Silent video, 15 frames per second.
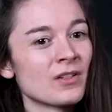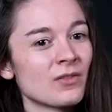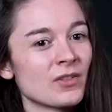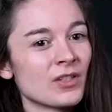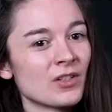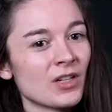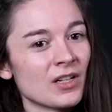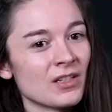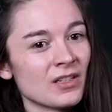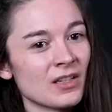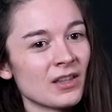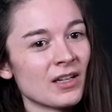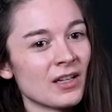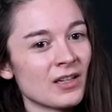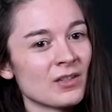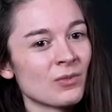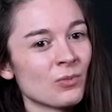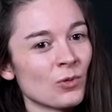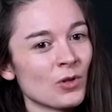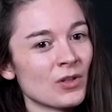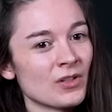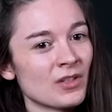have suggested this
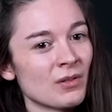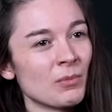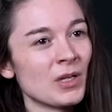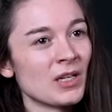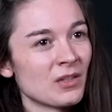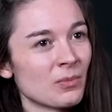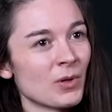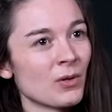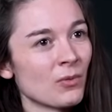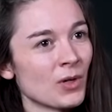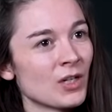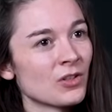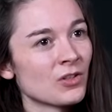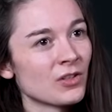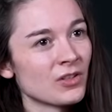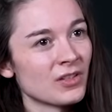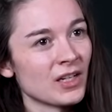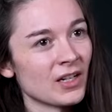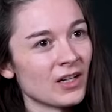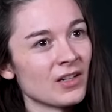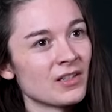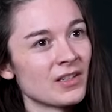was the means by which
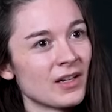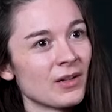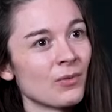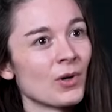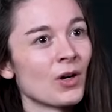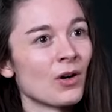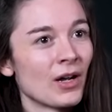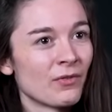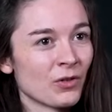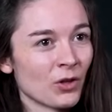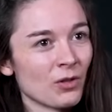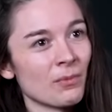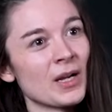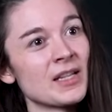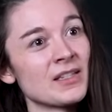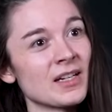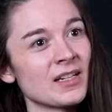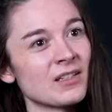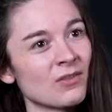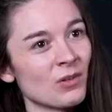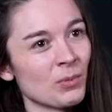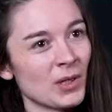Zia could say, well, I've got the
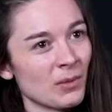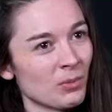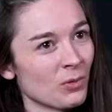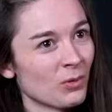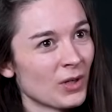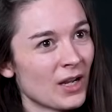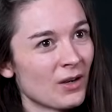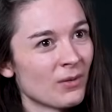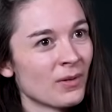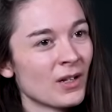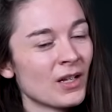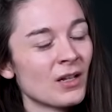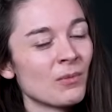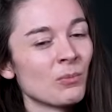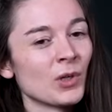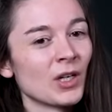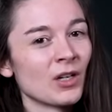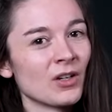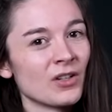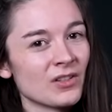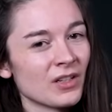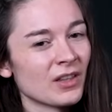mandate of the people now,
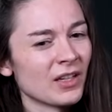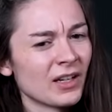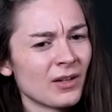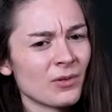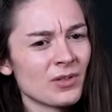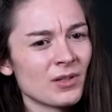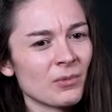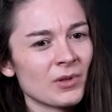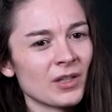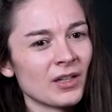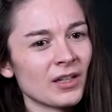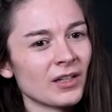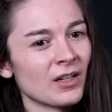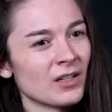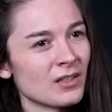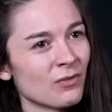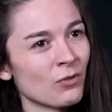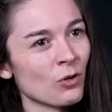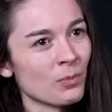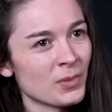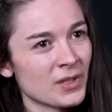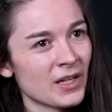because I think it was something like
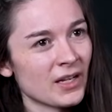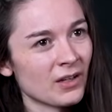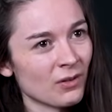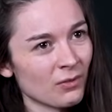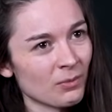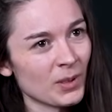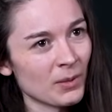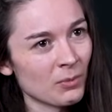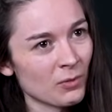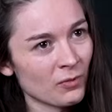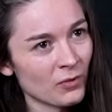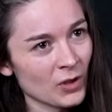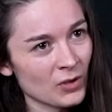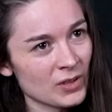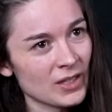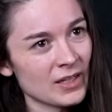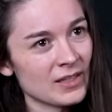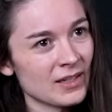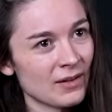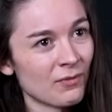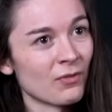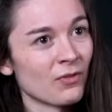94% of people
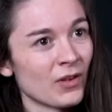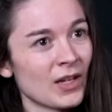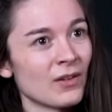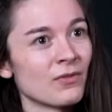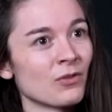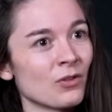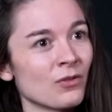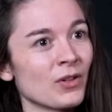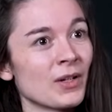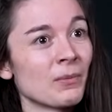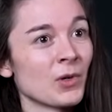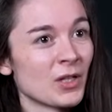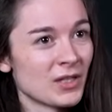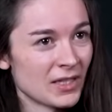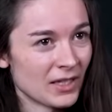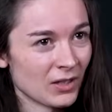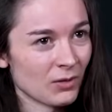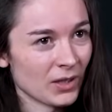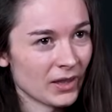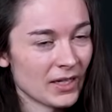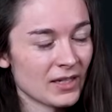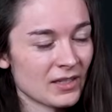voted in favor of him
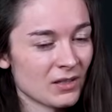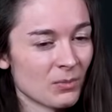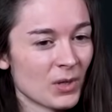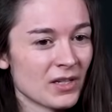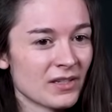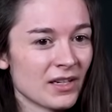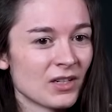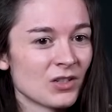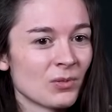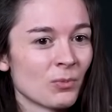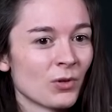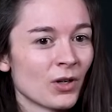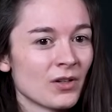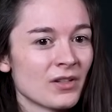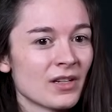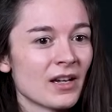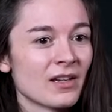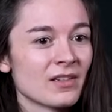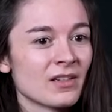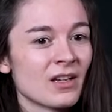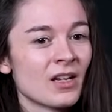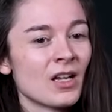continuing the Islamization
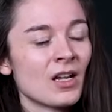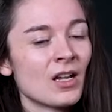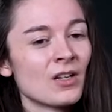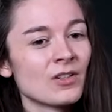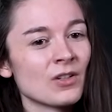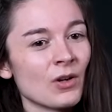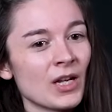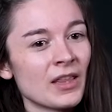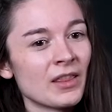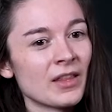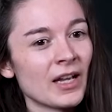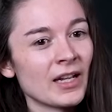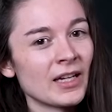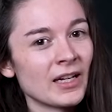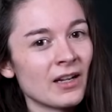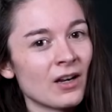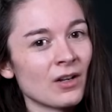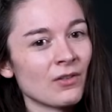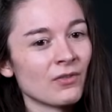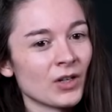process. So in that, he kind of